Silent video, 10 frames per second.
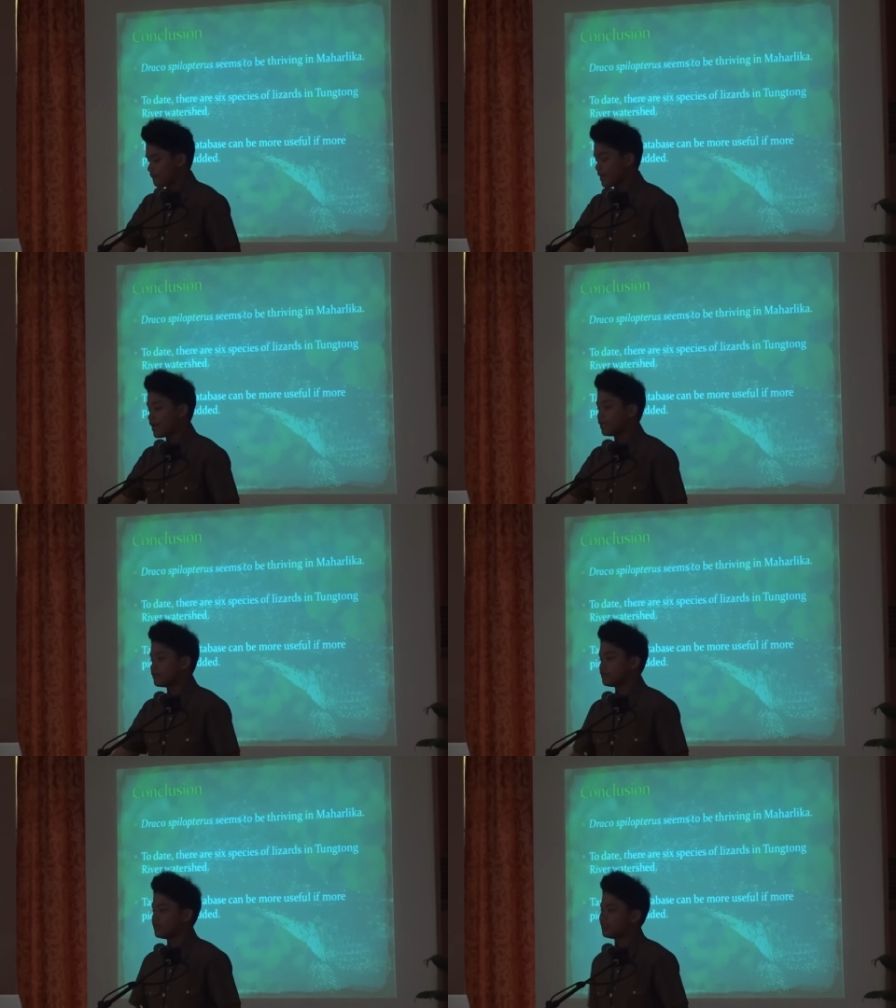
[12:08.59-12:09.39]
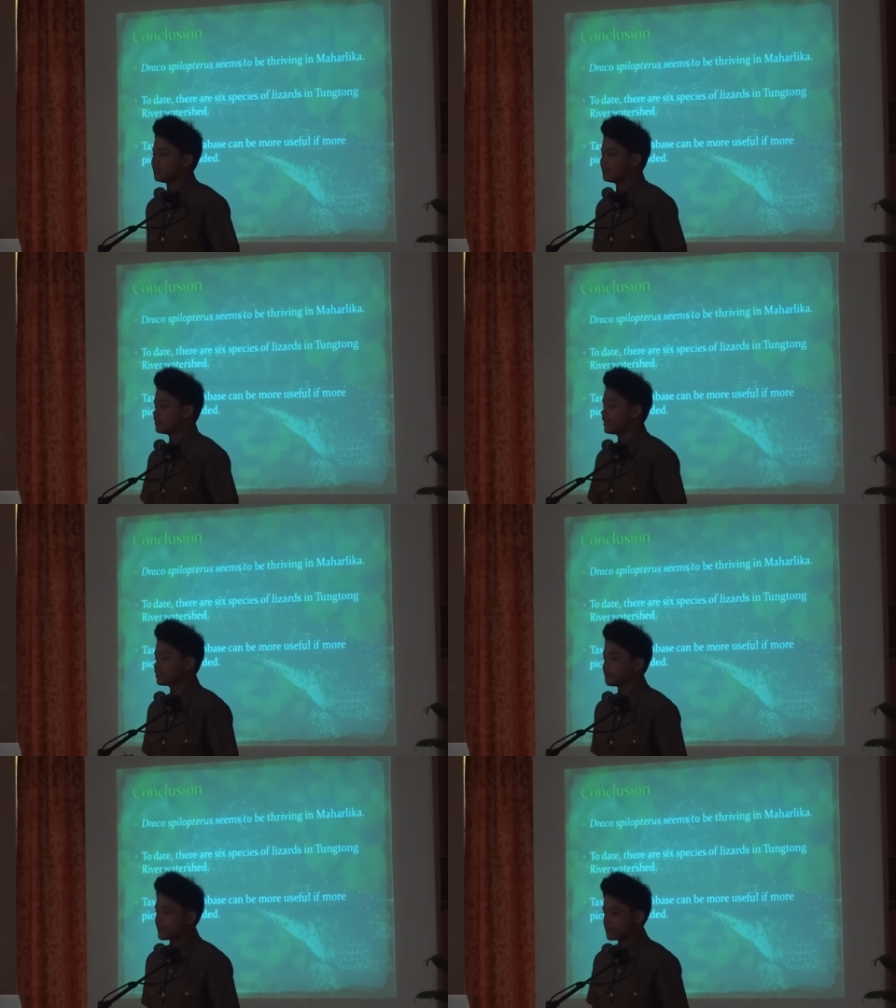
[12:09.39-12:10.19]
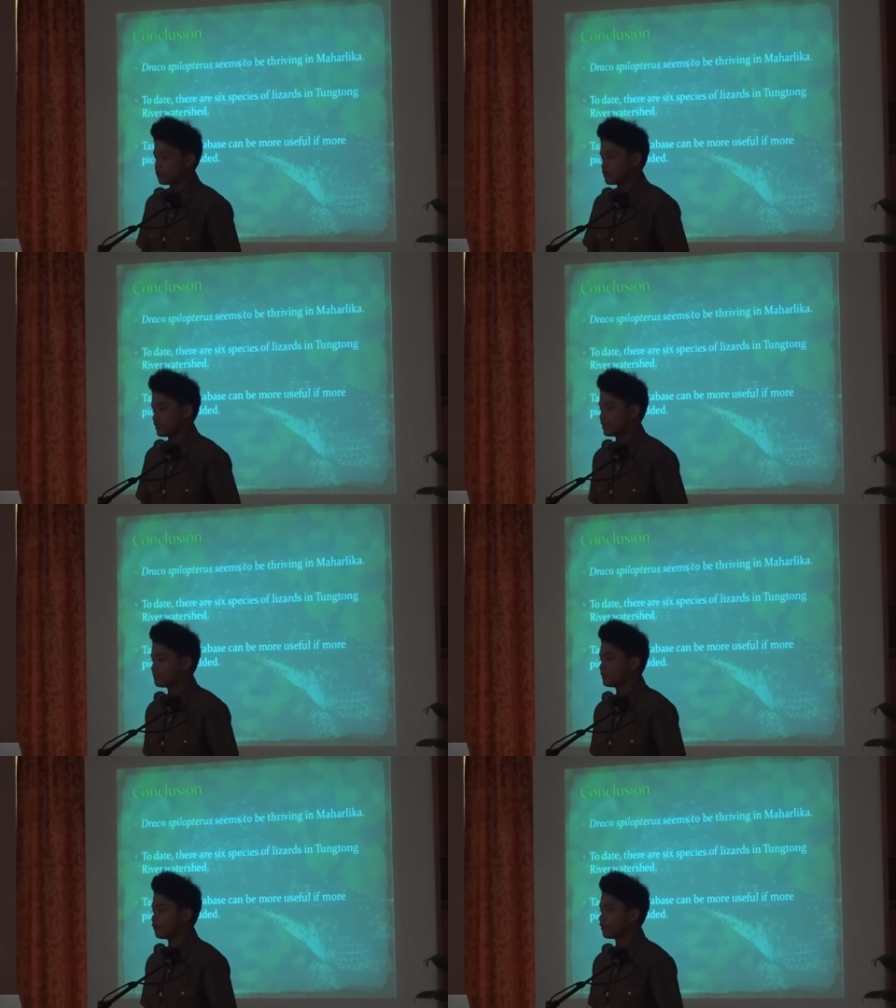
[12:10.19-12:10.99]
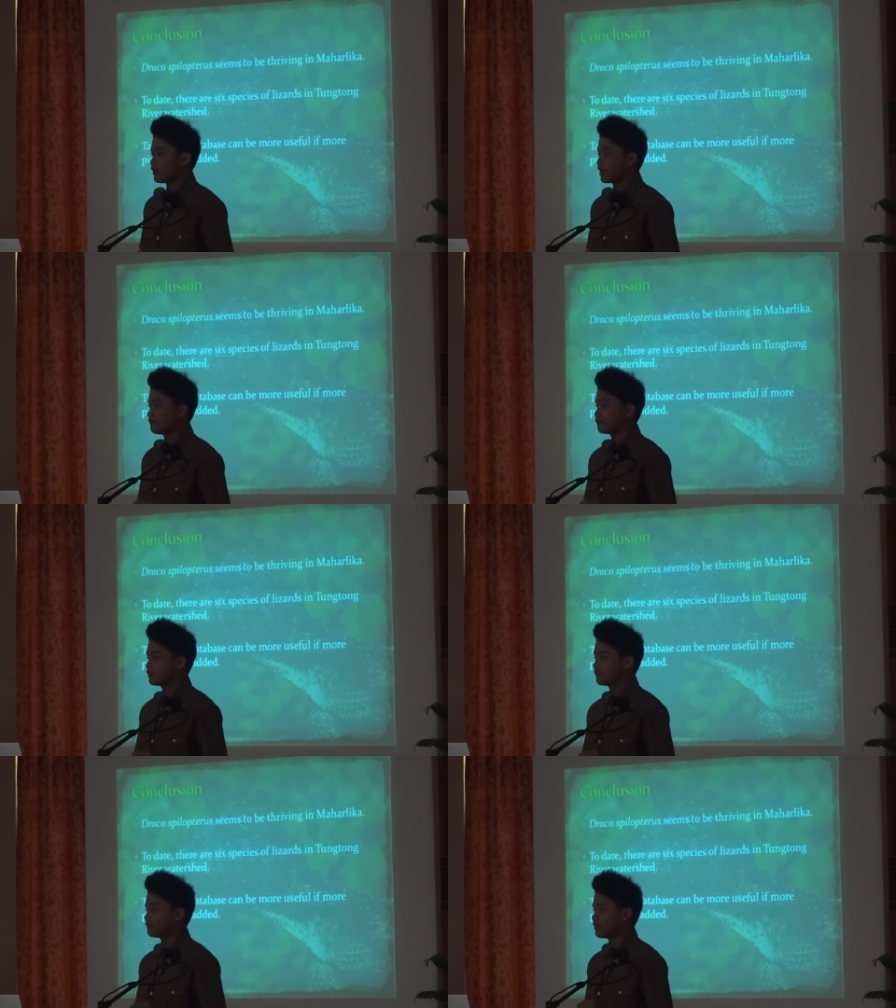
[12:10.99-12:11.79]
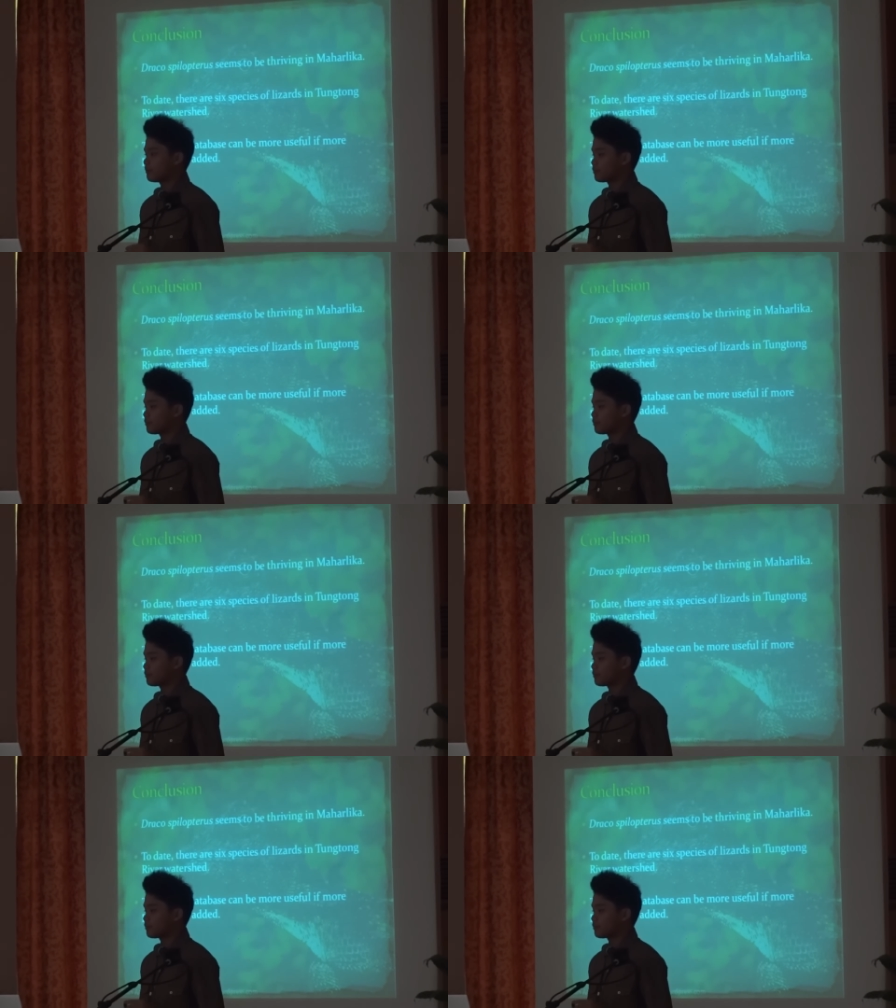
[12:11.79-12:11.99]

And the database Lucid can be more helpful if